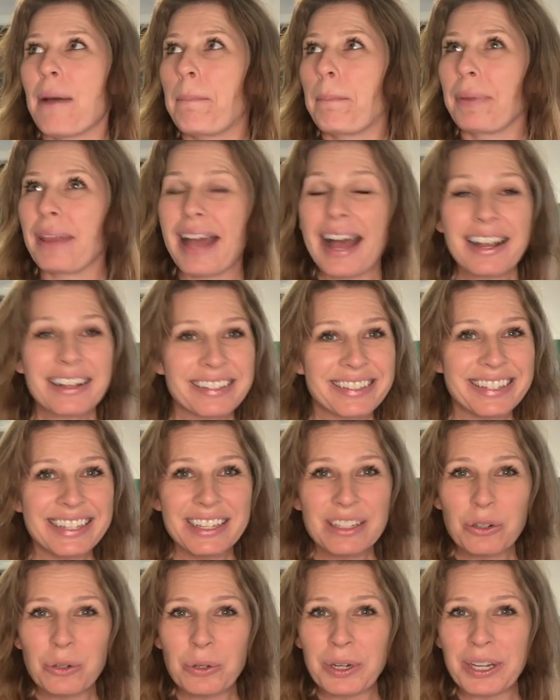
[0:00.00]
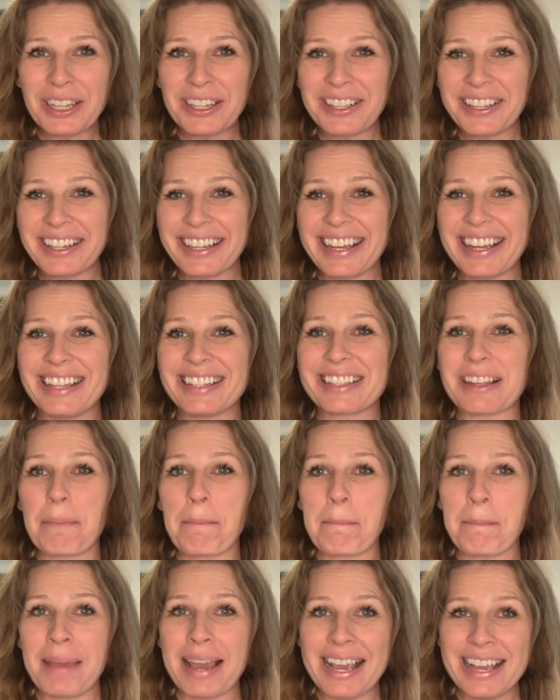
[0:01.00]
Black seed oil is
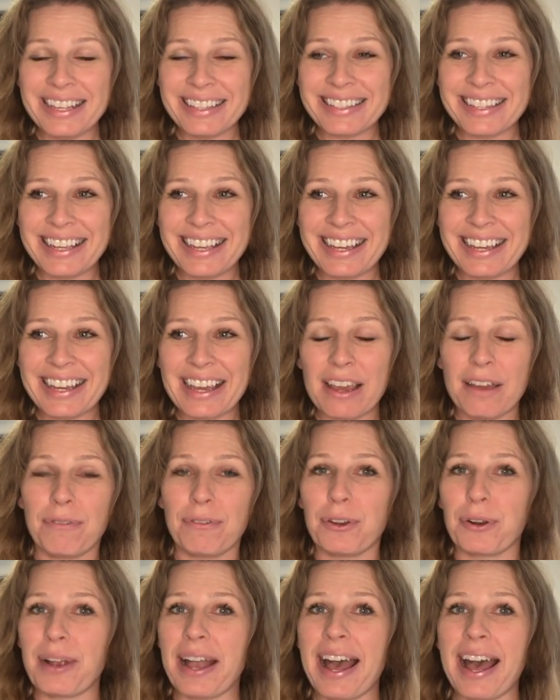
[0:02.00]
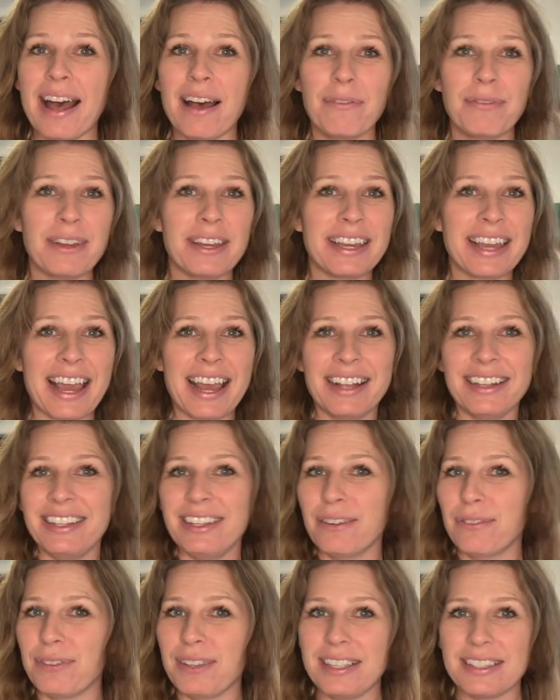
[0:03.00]
amazing. If you're having any
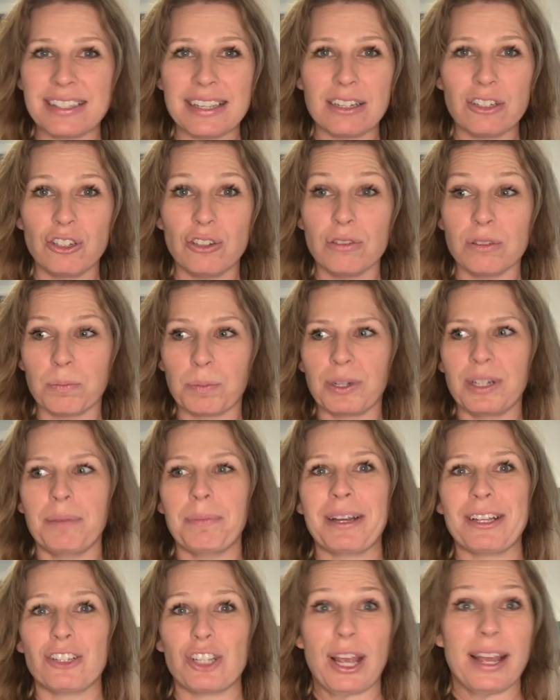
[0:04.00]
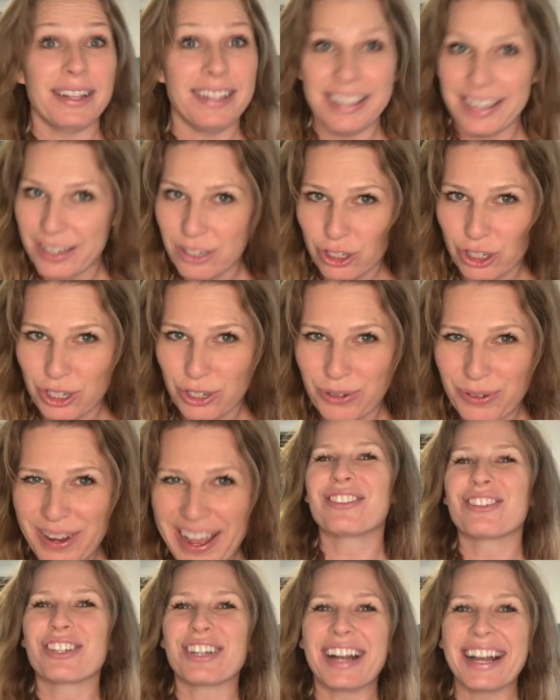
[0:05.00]
of these issues, pretty much any issue,
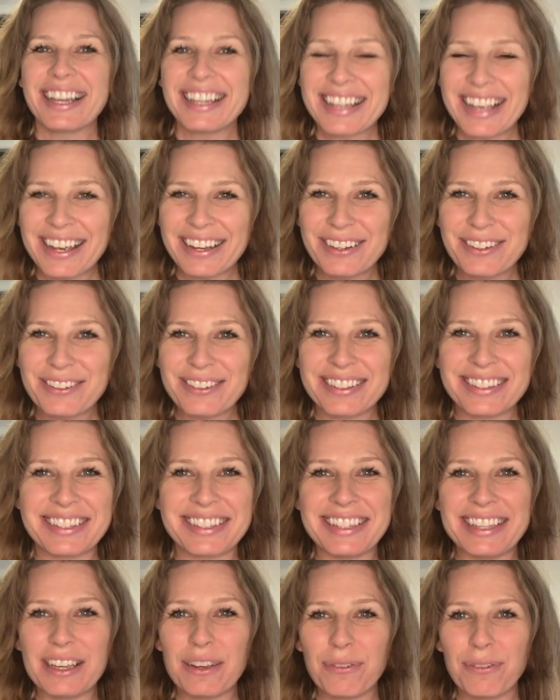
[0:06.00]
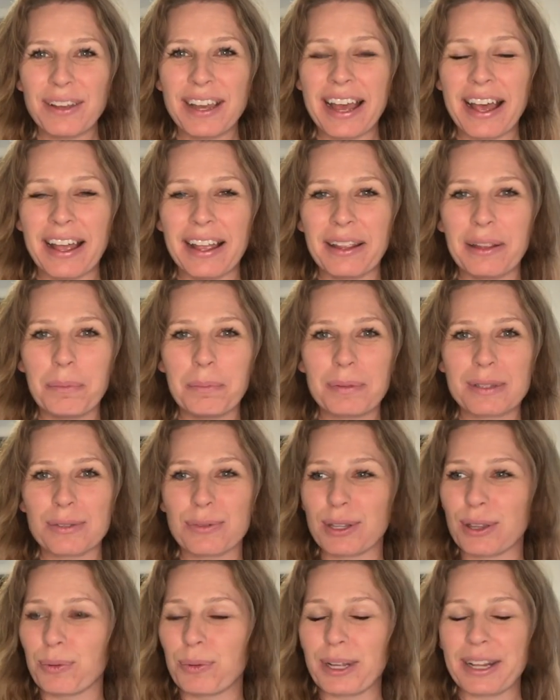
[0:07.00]
try it out, see if it helps
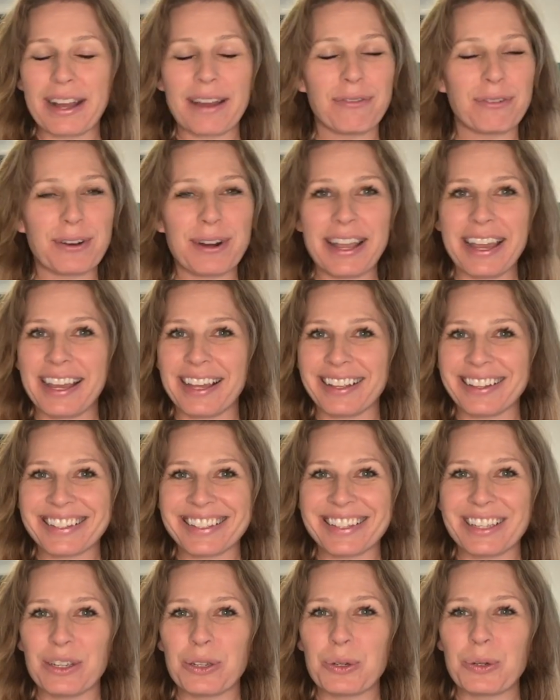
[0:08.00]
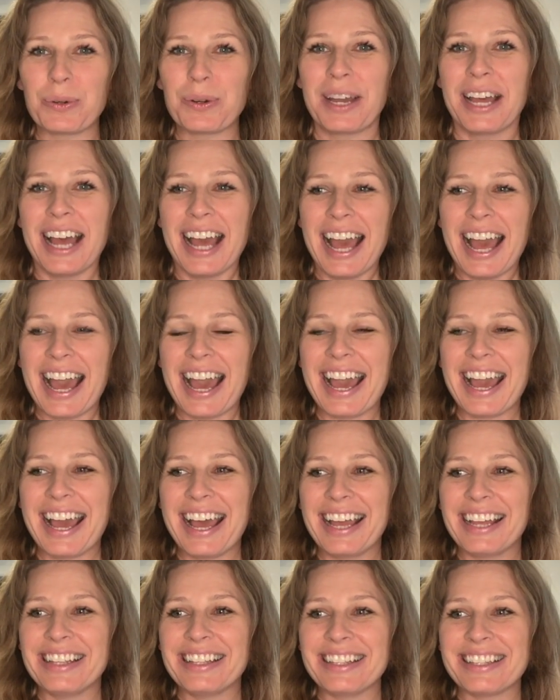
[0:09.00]
with whatever ails you,
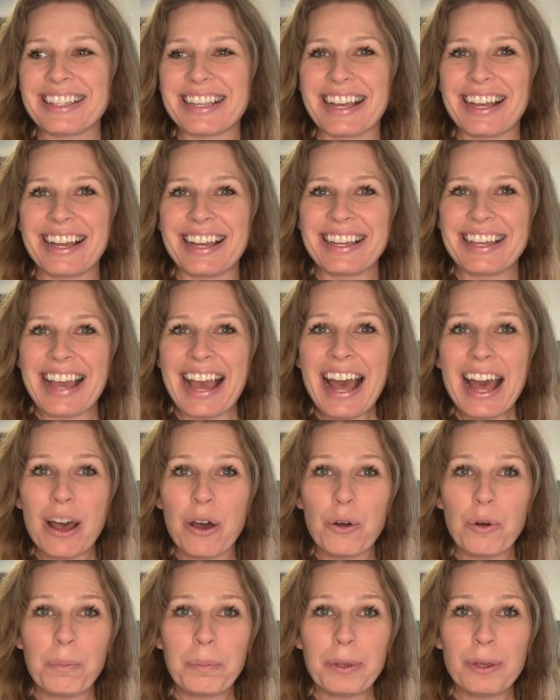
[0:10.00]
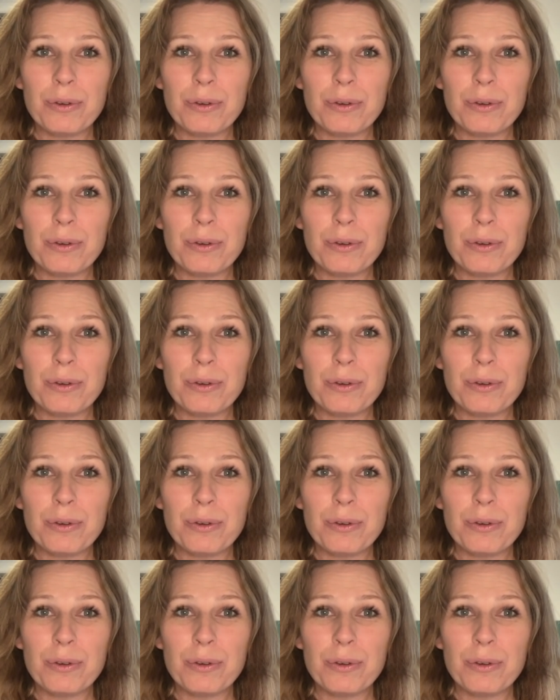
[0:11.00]
and uh, yeah, hope